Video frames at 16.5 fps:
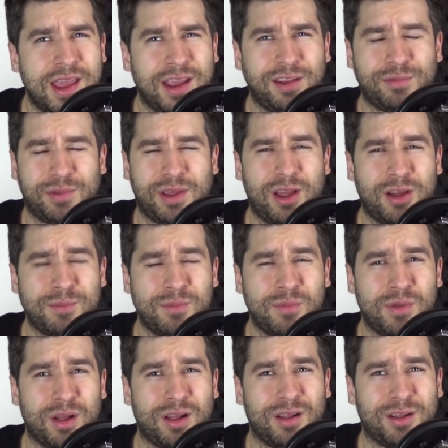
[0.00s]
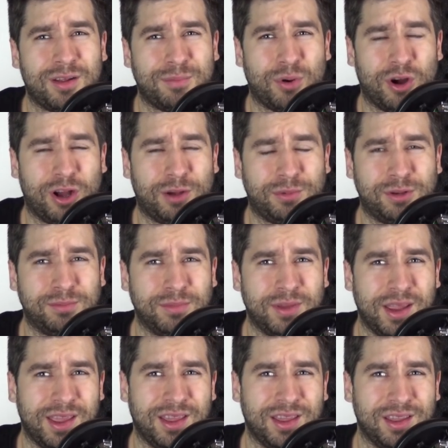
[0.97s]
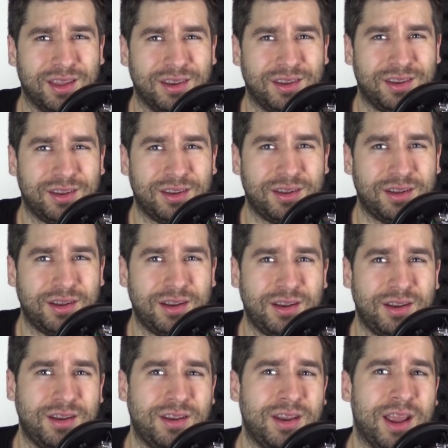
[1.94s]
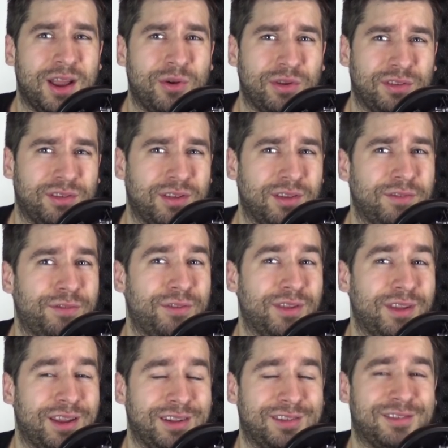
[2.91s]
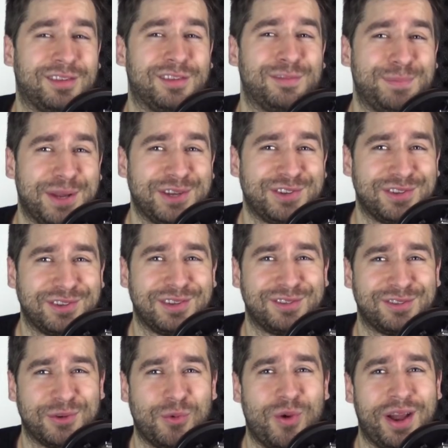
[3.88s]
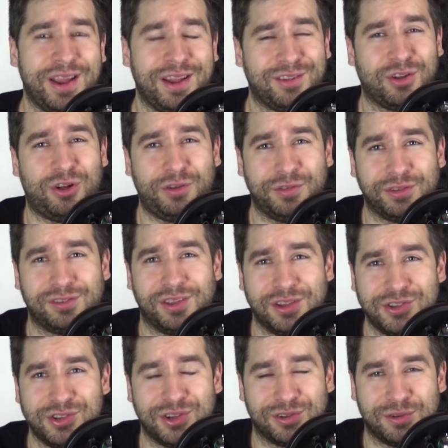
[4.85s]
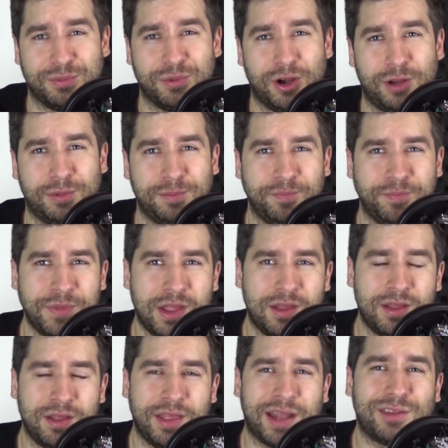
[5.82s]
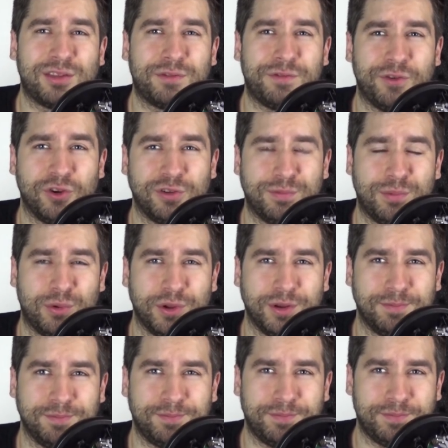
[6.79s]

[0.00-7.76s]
It's become a problem, and now it's suspicious as to why it's all of a sudden just a problem. That's the first point.